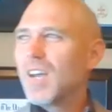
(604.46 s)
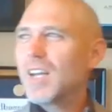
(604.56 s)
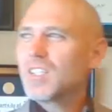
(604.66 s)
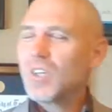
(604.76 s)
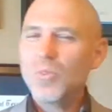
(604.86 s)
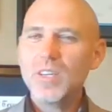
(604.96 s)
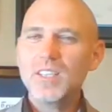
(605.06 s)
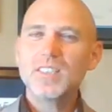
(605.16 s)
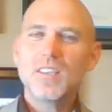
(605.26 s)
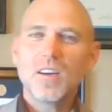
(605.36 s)
And so what
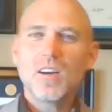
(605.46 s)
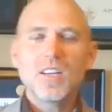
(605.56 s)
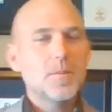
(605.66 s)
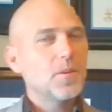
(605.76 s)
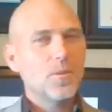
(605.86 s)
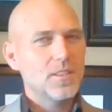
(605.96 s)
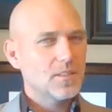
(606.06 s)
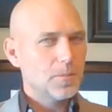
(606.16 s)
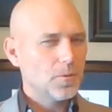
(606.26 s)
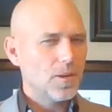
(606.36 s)
is the argument? What is
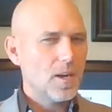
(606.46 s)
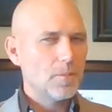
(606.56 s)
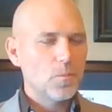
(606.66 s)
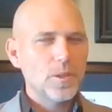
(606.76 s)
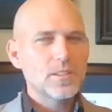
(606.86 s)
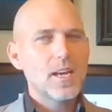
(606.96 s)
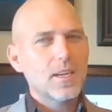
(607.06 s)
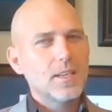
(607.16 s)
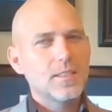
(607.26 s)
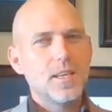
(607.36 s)
the problem? Where is that
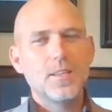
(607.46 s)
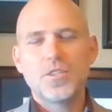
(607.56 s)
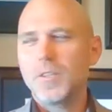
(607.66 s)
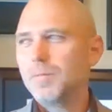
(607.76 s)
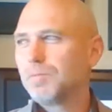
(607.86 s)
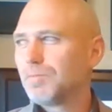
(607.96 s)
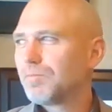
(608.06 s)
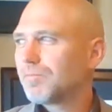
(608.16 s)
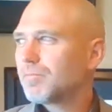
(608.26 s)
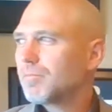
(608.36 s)
contention?
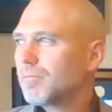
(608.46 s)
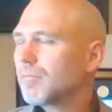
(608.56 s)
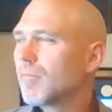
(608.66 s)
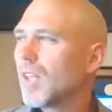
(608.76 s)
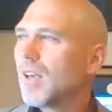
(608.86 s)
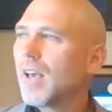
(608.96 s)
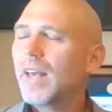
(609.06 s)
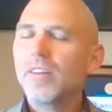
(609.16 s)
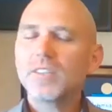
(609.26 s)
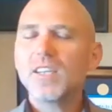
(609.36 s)

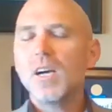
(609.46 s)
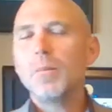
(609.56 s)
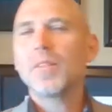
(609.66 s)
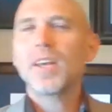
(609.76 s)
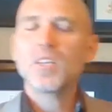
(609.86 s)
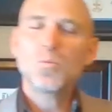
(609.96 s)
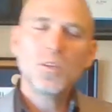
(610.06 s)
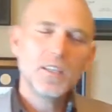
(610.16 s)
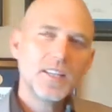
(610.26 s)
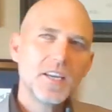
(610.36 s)
And there's a couple things.
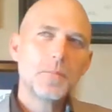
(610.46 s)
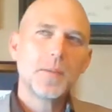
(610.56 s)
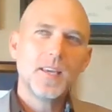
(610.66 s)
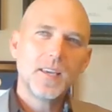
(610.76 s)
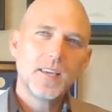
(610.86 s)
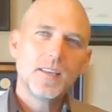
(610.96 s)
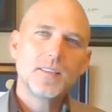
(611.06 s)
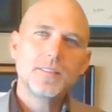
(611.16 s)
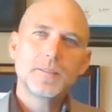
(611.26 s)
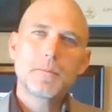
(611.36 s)
One of them
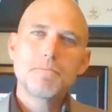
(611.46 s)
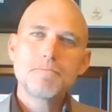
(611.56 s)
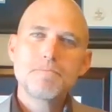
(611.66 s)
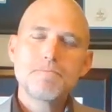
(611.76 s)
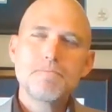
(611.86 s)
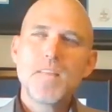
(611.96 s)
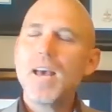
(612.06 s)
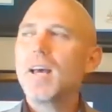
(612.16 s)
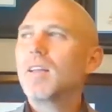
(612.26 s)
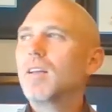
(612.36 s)
is
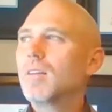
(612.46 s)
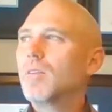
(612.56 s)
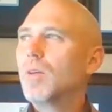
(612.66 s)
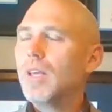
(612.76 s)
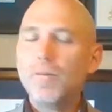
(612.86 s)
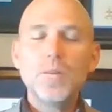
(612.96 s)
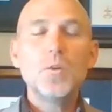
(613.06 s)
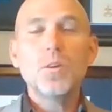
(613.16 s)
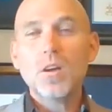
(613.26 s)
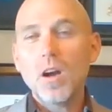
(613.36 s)
that if you
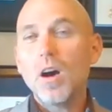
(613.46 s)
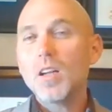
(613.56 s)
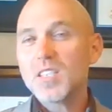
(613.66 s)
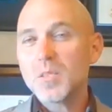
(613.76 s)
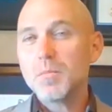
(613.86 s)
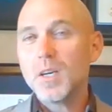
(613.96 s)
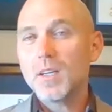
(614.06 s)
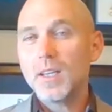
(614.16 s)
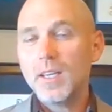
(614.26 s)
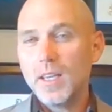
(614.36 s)
were caught
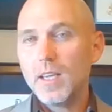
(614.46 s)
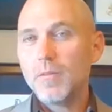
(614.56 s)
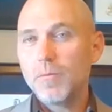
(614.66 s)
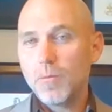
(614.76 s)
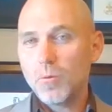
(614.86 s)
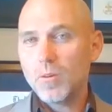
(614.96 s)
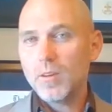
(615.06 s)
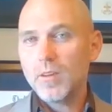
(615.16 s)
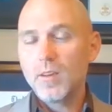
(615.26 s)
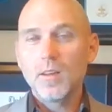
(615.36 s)
smuggling in
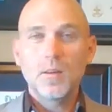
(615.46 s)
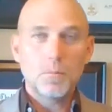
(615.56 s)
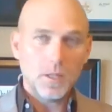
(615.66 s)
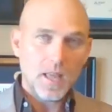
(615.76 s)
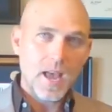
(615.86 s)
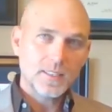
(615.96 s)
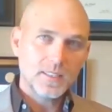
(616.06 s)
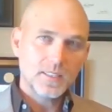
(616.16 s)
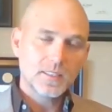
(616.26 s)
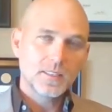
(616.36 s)
foreign
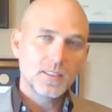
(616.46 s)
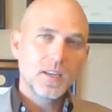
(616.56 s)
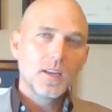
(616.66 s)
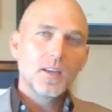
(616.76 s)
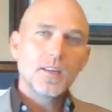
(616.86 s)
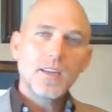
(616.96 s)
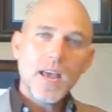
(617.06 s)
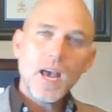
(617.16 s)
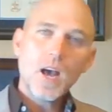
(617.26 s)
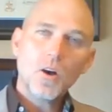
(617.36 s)
molasses,
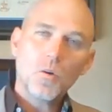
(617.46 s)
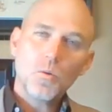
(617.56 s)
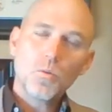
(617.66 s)
now,